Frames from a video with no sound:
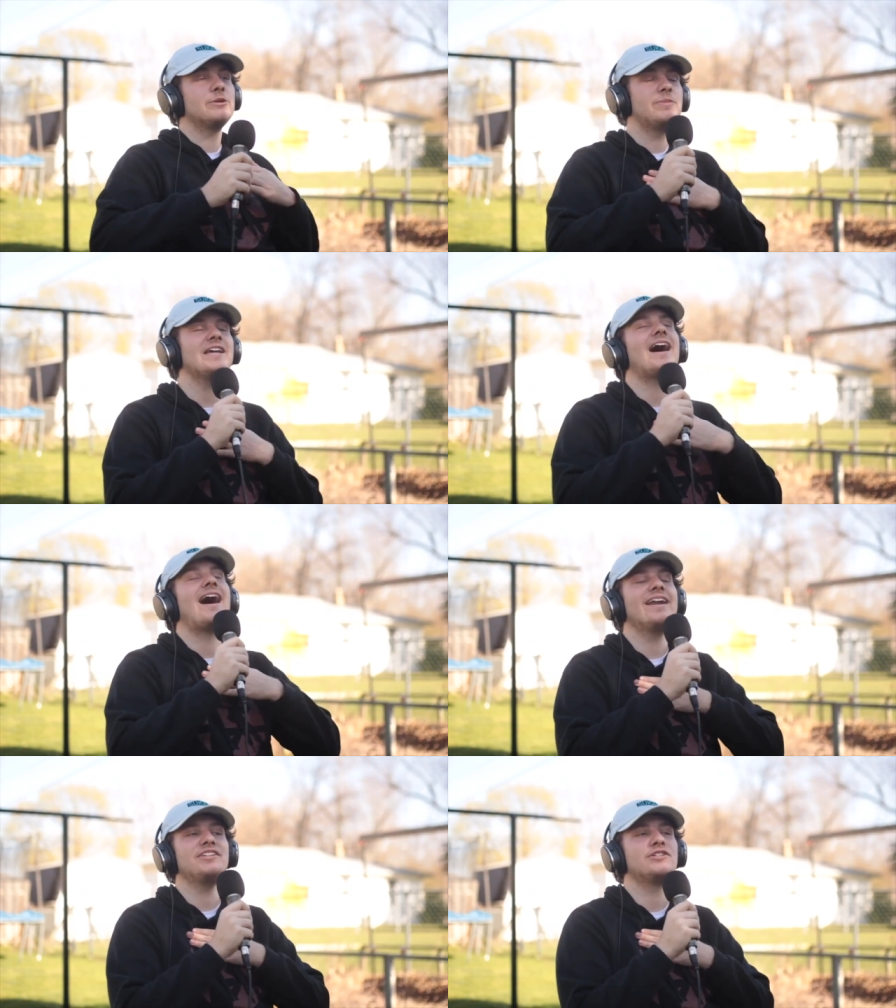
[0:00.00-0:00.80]
to be
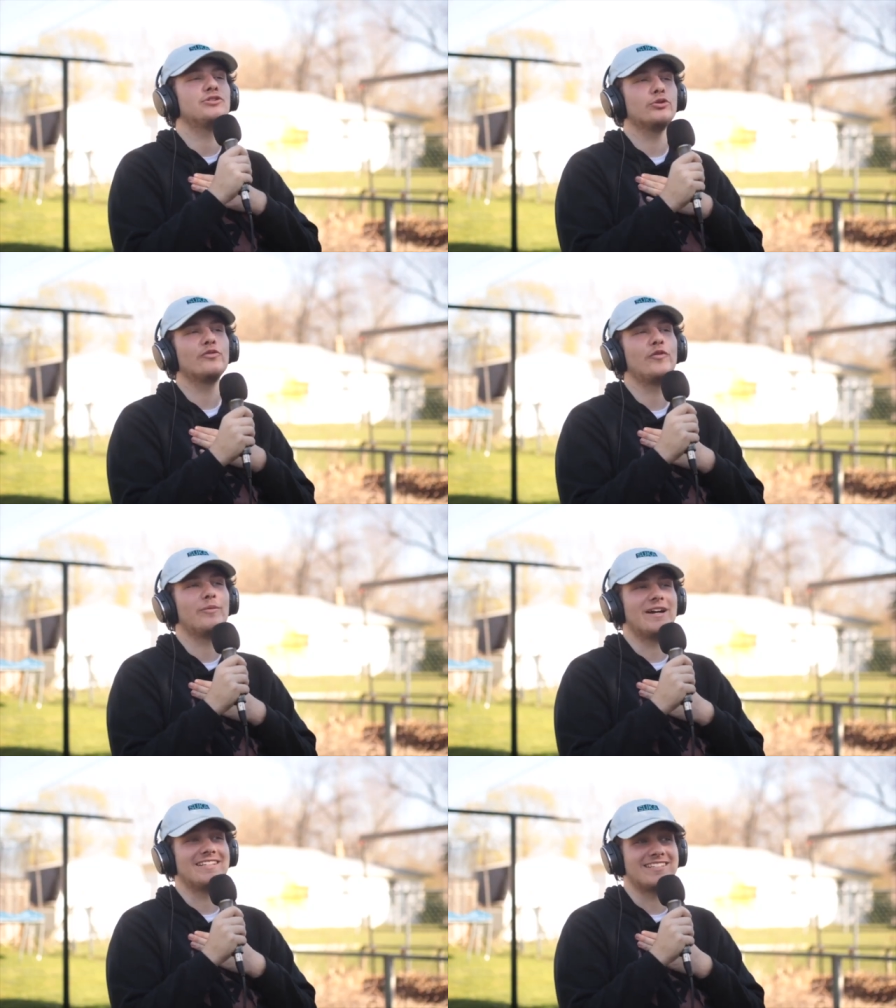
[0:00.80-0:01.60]
honest and truthful to
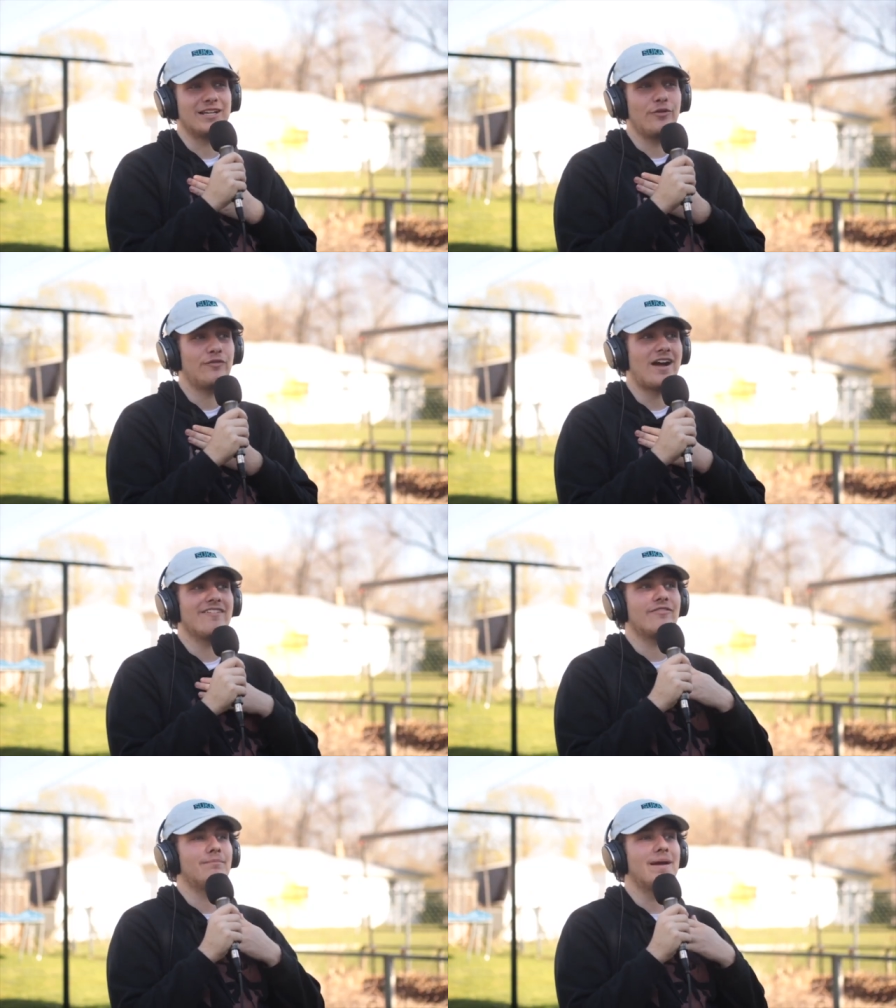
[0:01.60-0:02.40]
myself,
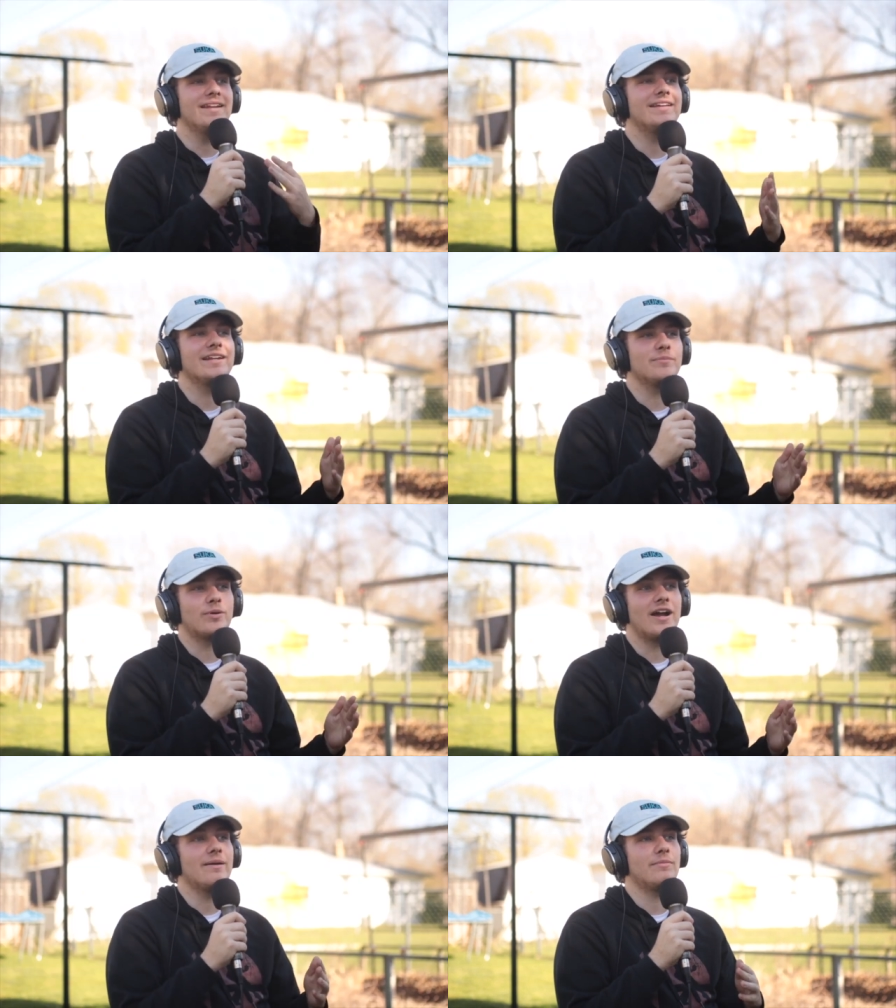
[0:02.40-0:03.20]
I've been getting
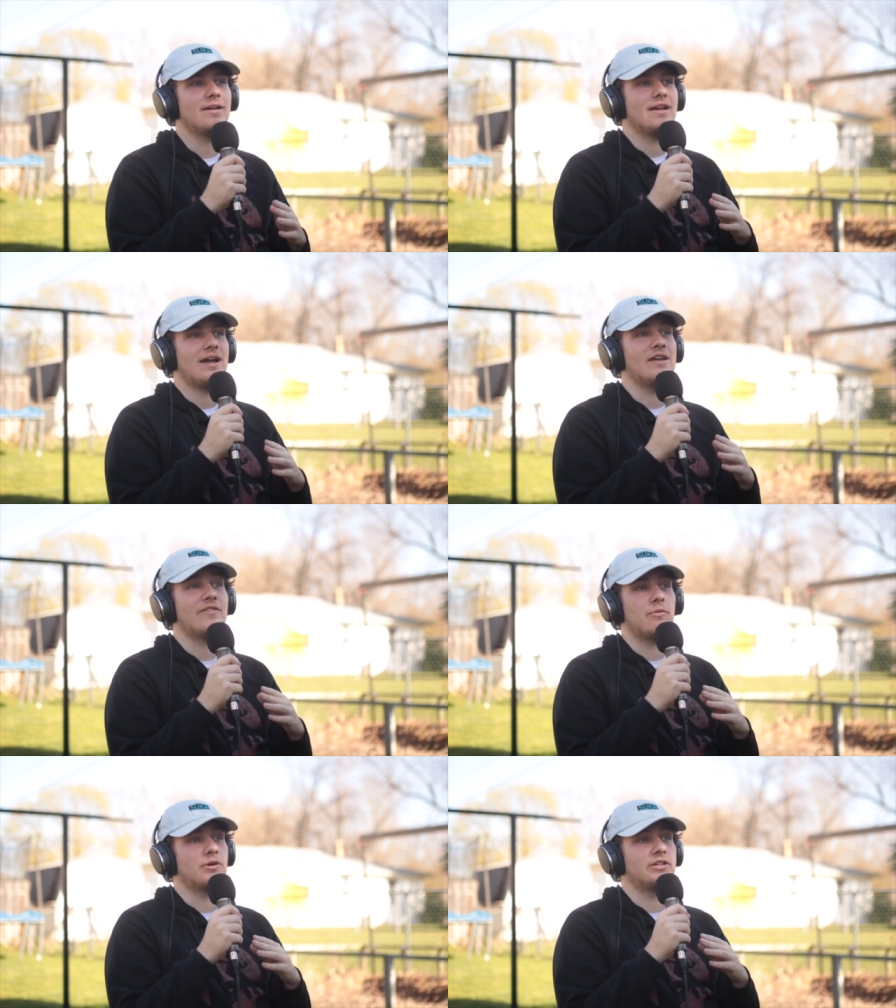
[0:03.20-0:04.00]
Prime.
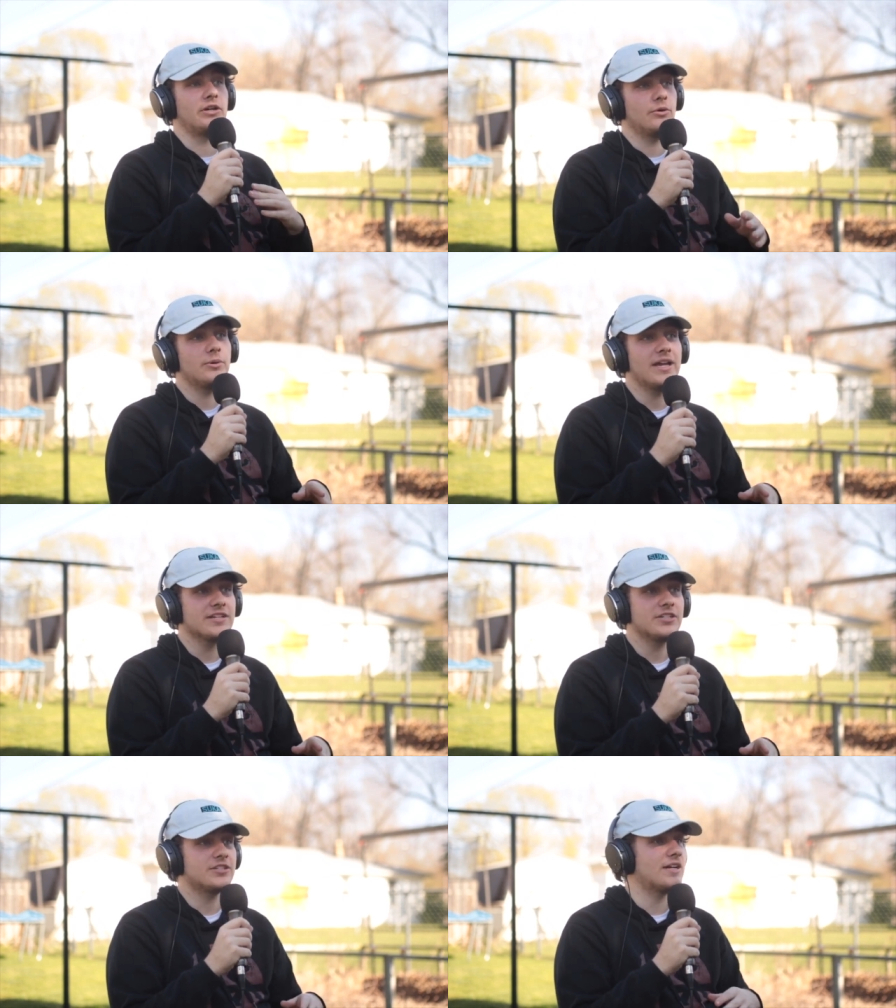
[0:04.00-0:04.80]
If I were to go to a
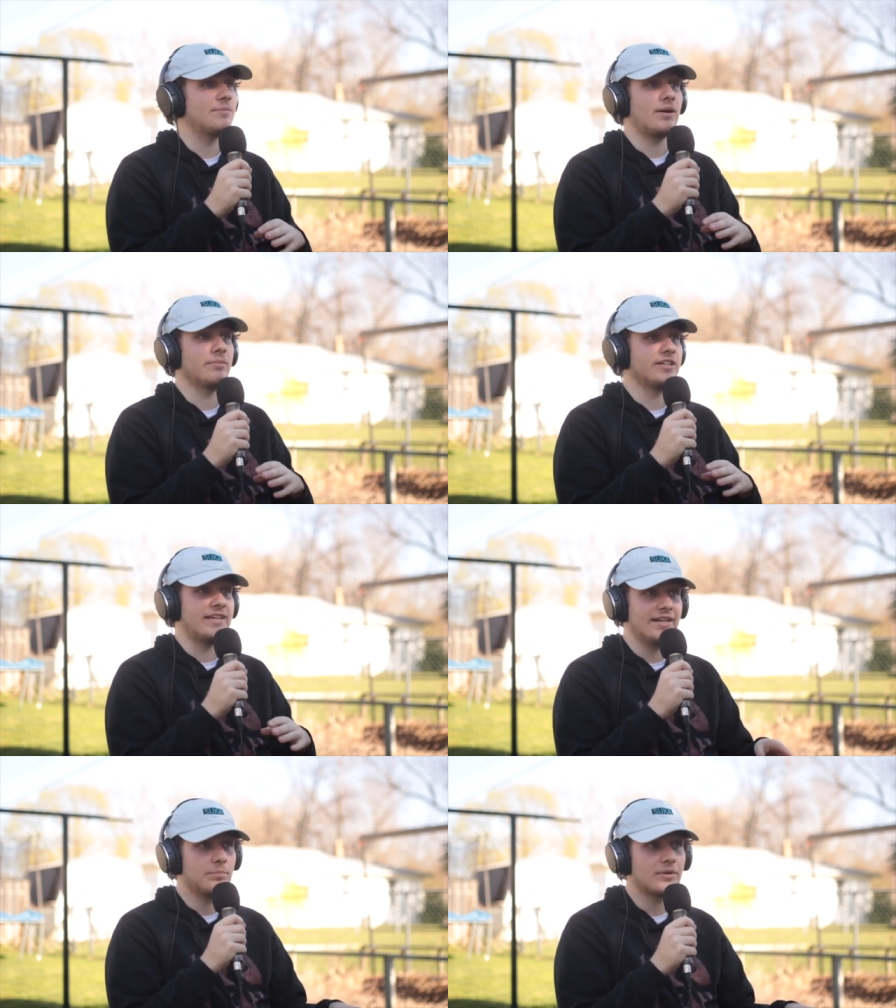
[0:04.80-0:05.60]
gas station, I'd probably get a